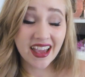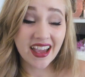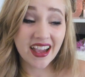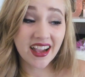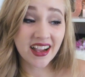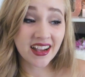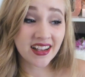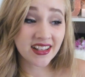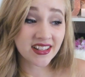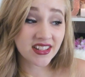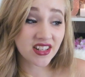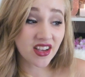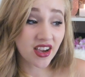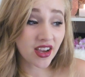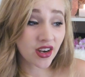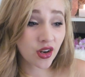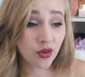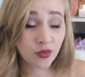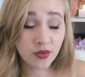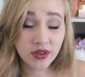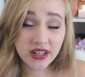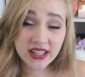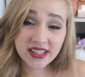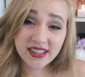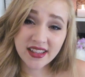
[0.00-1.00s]
And I
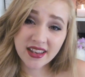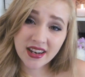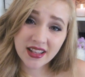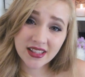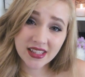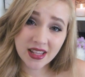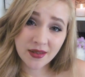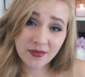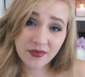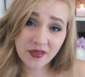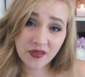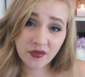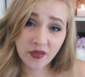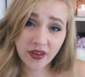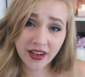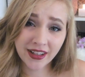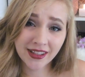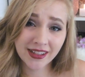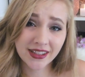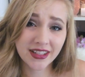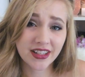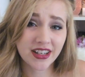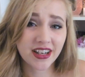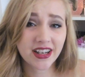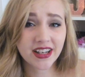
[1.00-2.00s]
don't want to set us up for
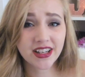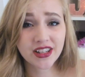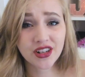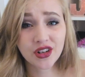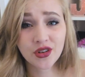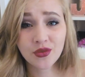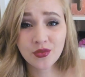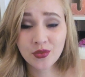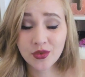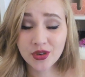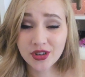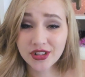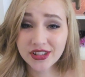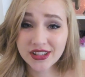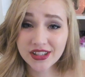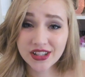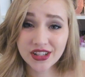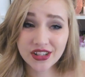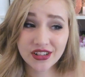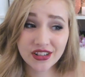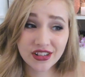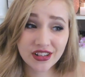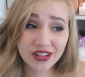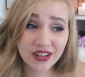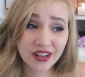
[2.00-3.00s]
failure. I don't want
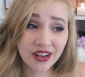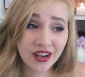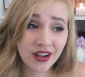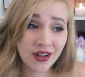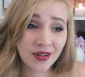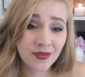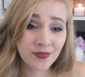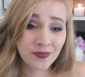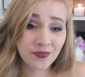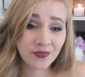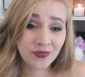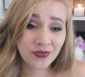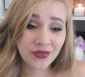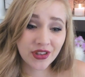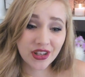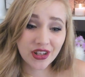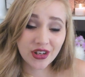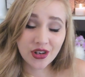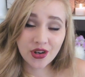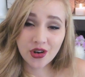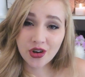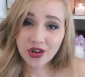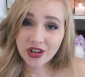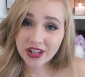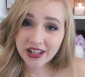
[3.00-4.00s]
to
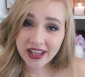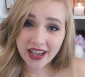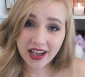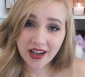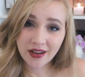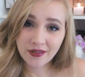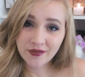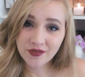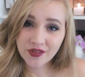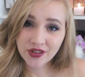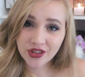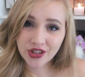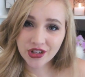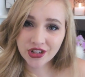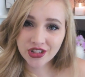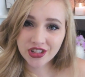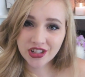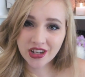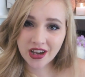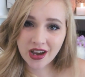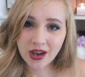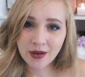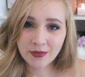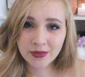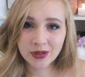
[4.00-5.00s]
not account for those
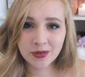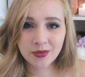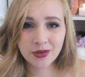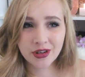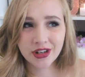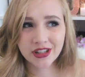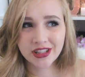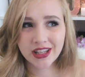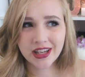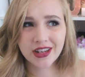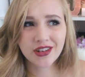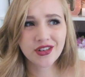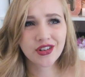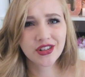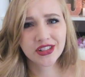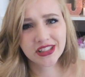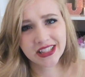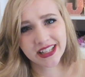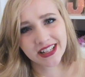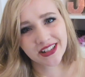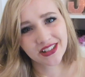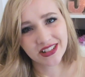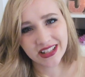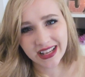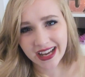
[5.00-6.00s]
times because I know
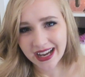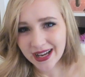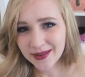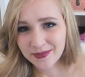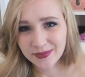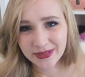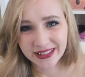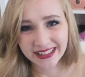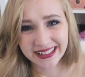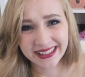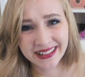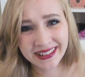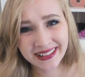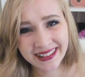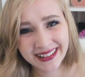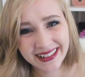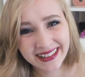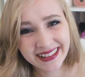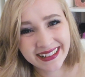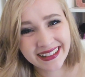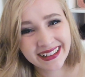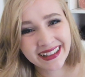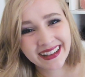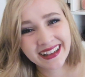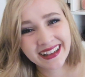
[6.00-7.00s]
they're going to happen.